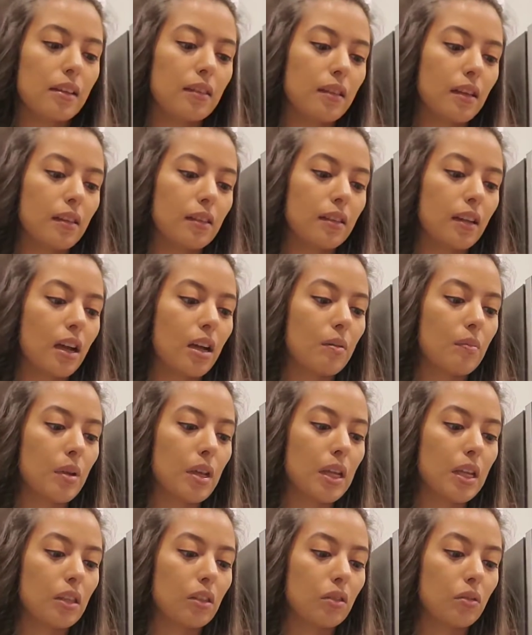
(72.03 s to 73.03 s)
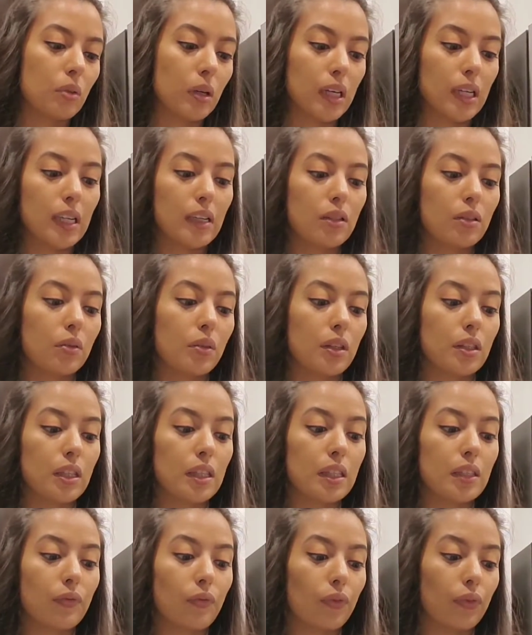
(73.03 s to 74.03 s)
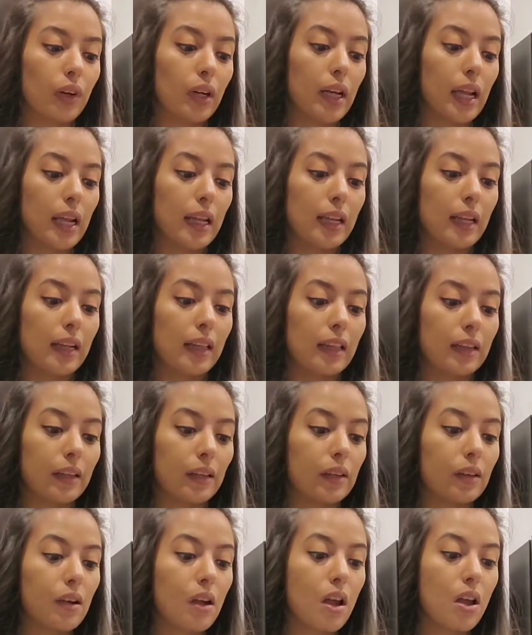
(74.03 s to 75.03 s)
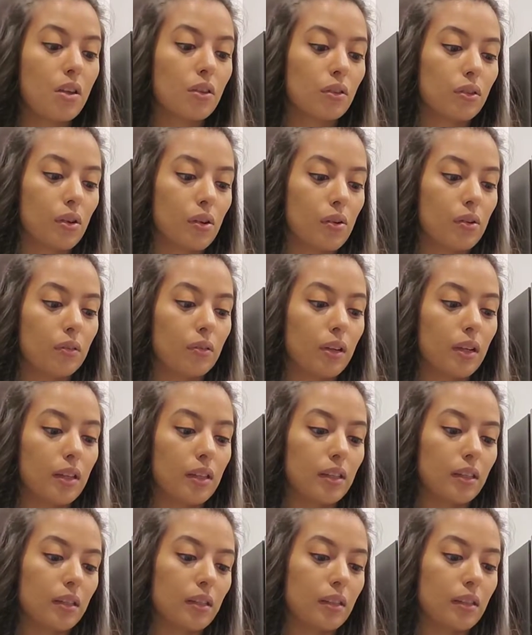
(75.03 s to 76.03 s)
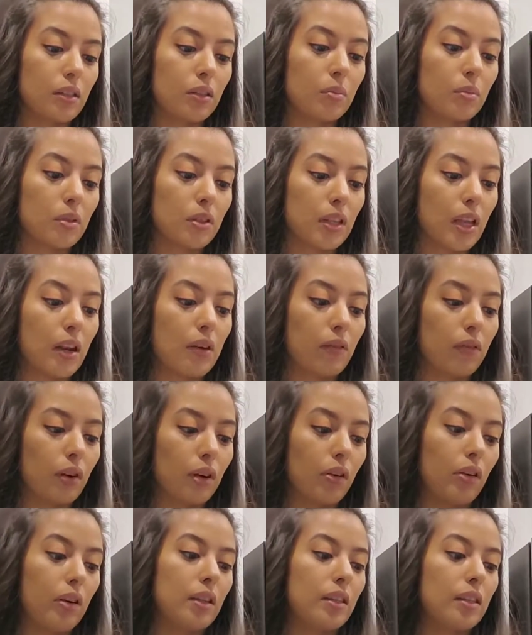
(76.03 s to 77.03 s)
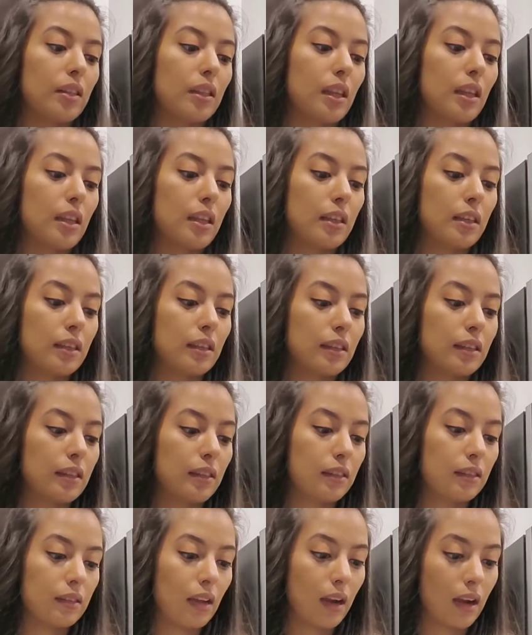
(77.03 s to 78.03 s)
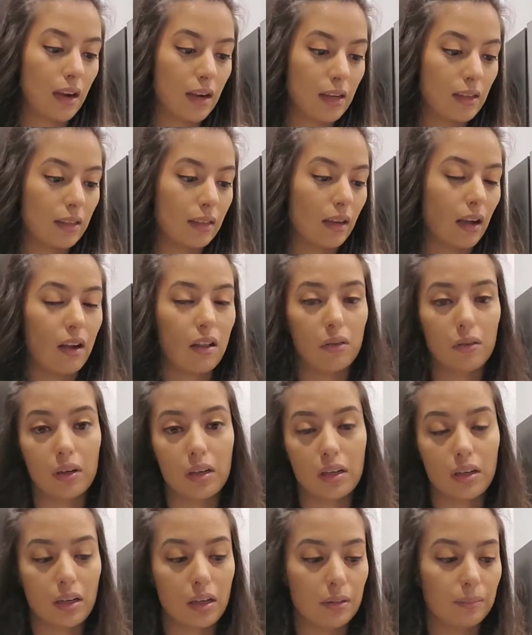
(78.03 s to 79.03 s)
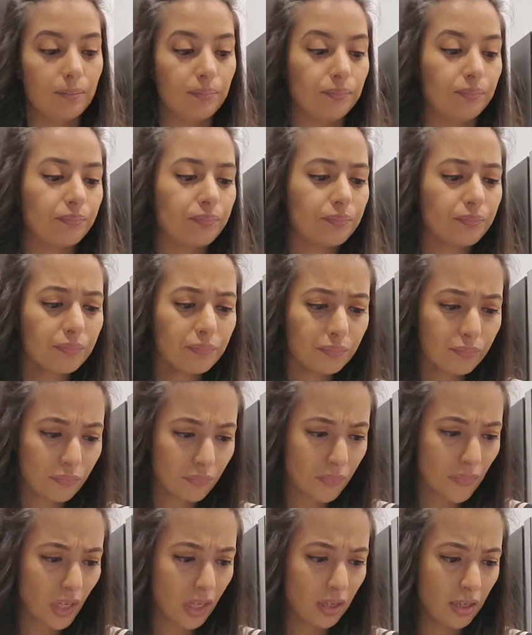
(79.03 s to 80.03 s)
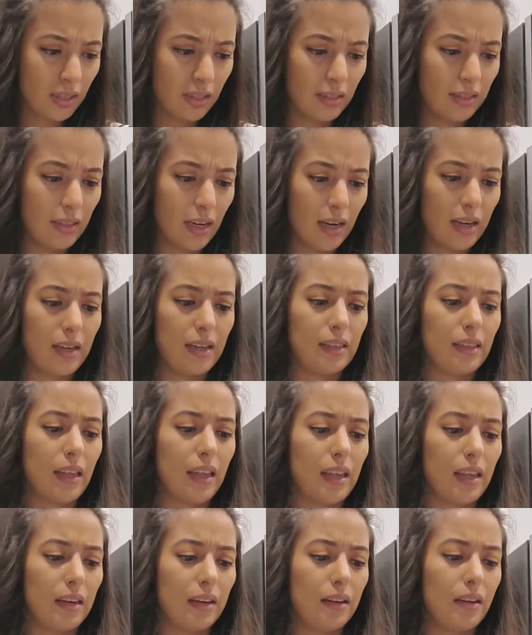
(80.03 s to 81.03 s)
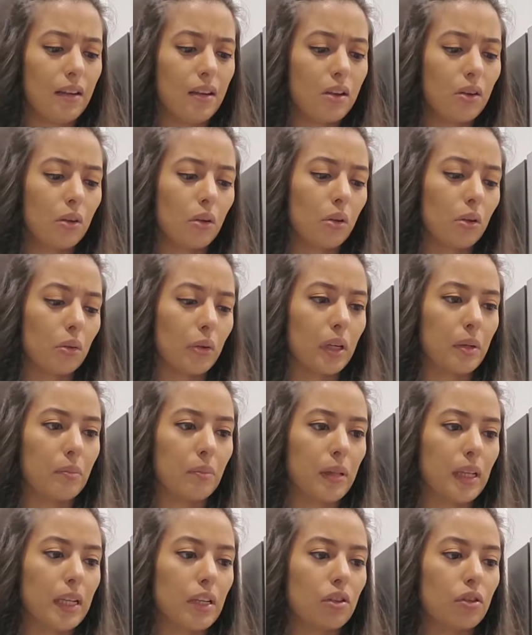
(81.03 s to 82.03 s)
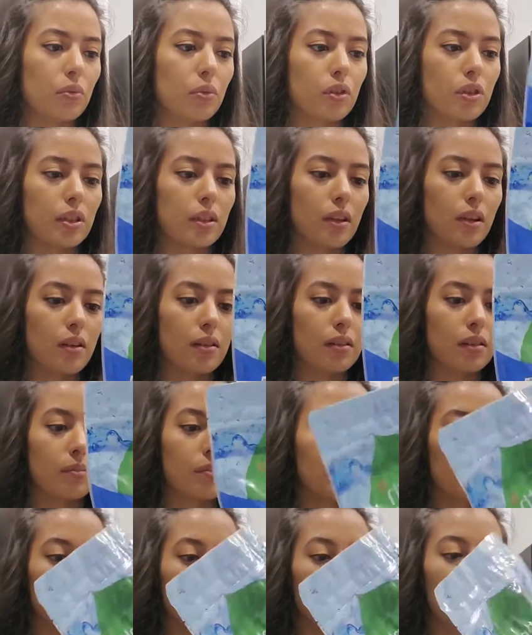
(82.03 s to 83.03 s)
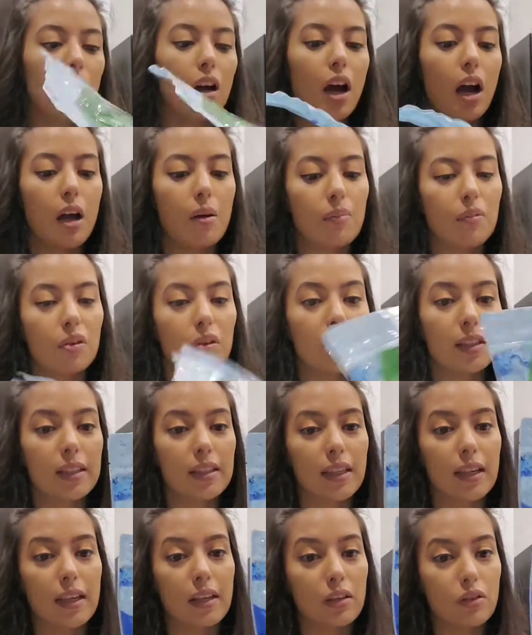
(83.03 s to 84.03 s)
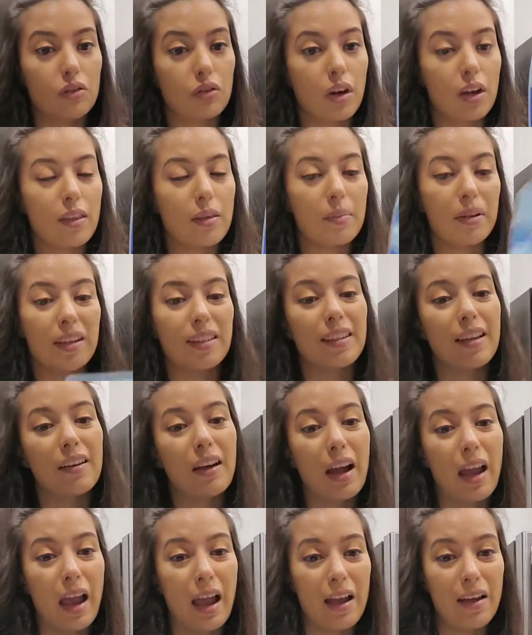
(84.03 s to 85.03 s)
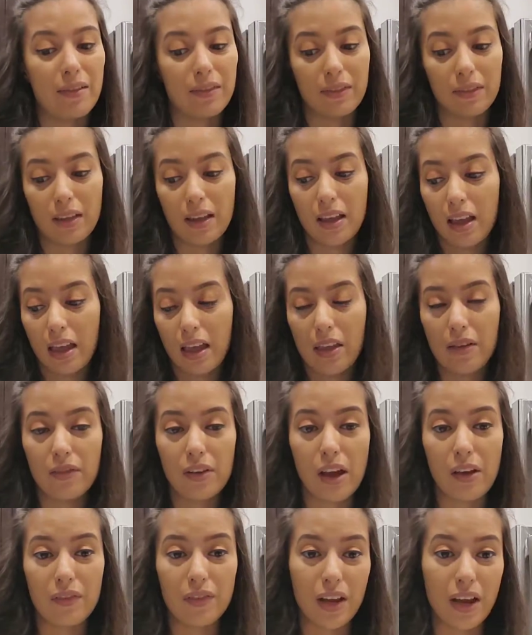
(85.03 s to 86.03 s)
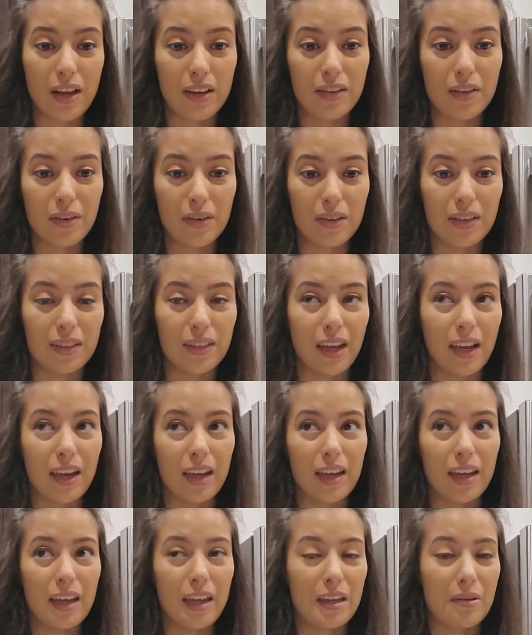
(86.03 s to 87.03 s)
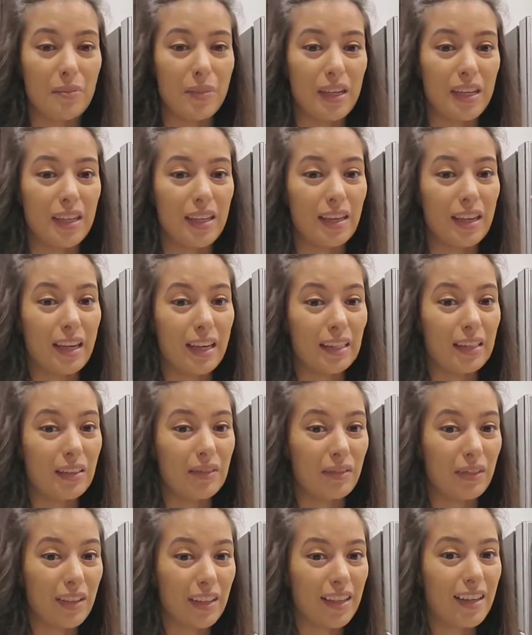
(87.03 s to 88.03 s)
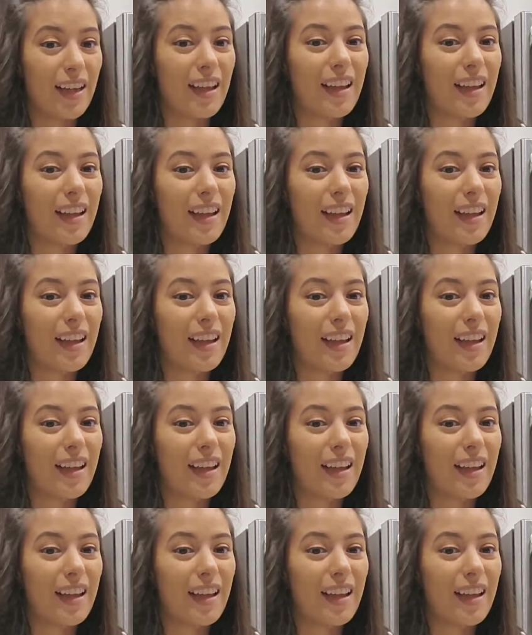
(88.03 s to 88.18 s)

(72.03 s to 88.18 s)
it does come in 20, so this is free and clear. So it's 0% fragrance, dyes and coloring, um, um, dyes and chlorine bleach, which is awesome. So I'm really excited to try that because now I have, if you have not noticed, I am in a different